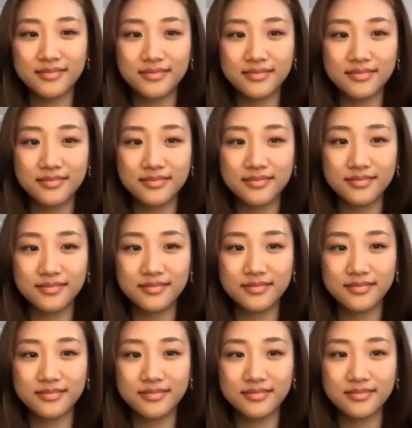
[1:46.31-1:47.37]

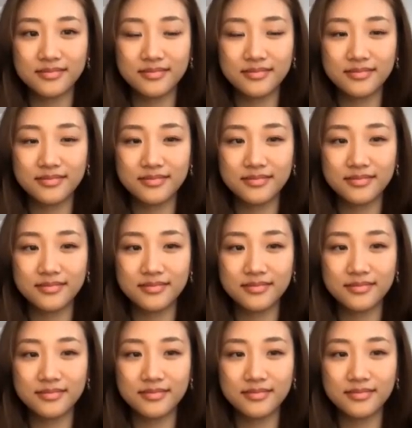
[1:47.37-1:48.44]

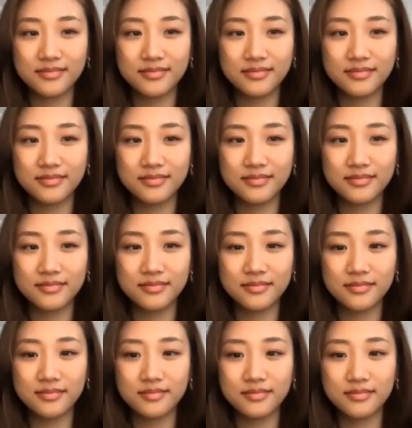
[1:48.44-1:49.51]

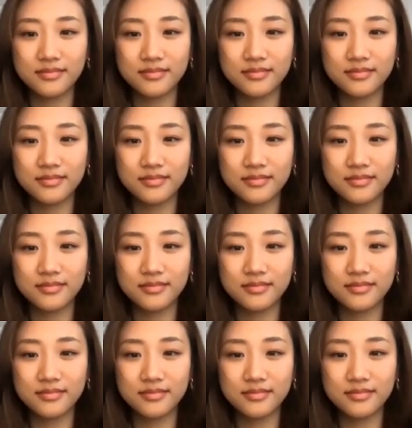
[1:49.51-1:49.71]
[no speech]